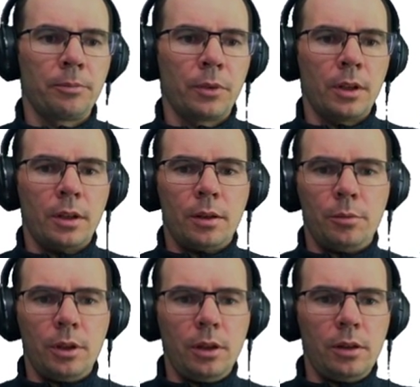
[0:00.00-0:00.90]

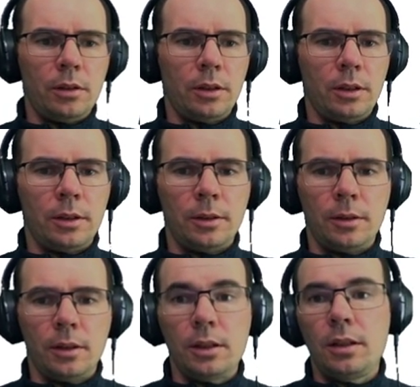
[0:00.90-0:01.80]
Well,
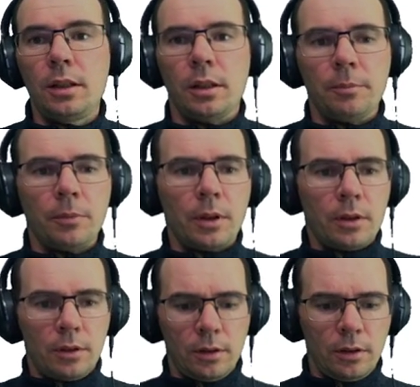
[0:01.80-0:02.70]
let's see.
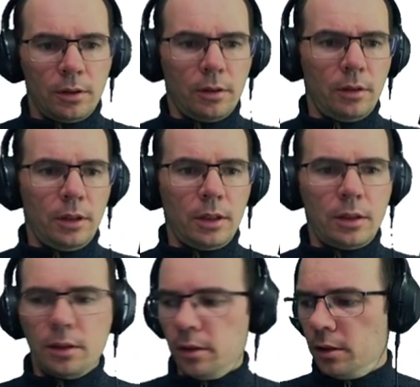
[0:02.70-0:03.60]
Let's
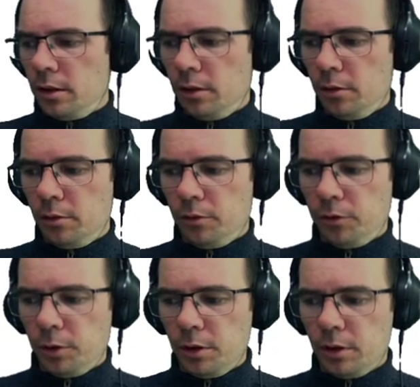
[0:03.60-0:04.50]

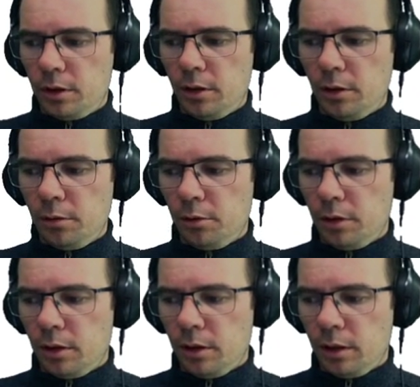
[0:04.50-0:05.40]
first denote
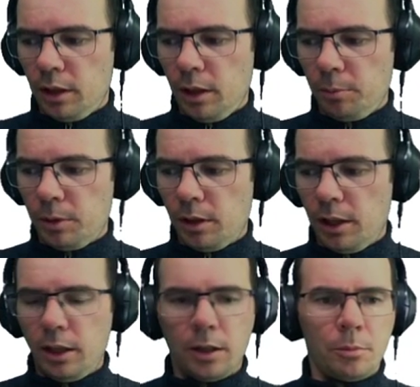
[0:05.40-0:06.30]
capital
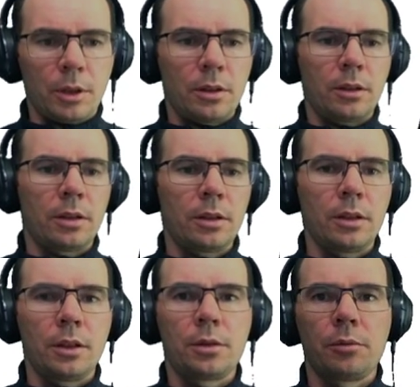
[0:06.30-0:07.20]
M as the
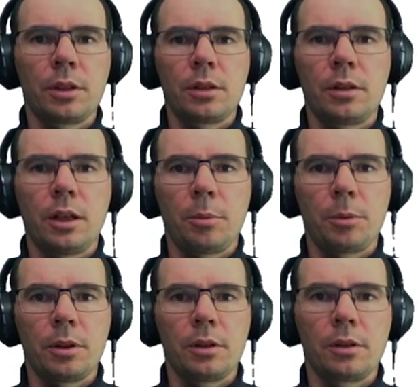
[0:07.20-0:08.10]
size of the step that
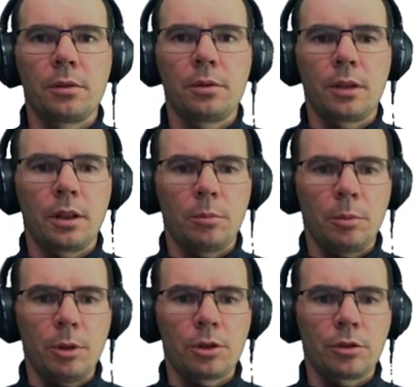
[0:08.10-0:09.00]
this good can be
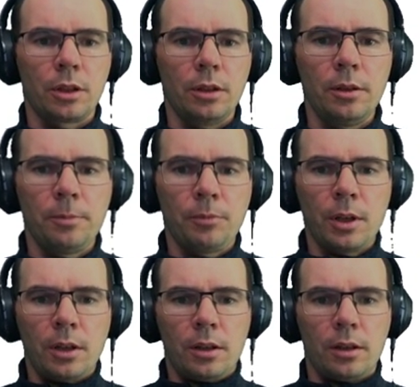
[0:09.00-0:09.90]
measured in,
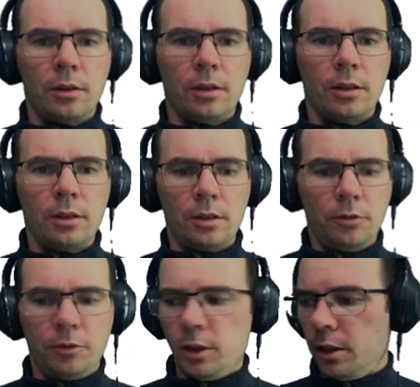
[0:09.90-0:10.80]
and then
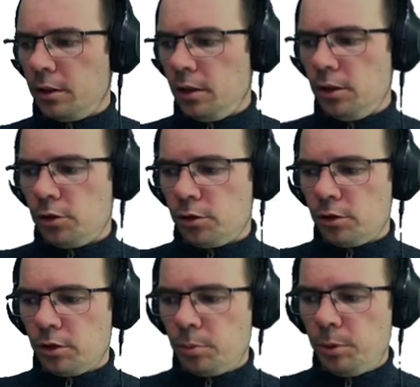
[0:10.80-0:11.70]
define integers
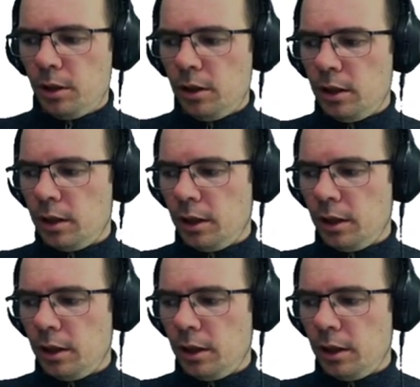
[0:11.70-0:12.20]
pi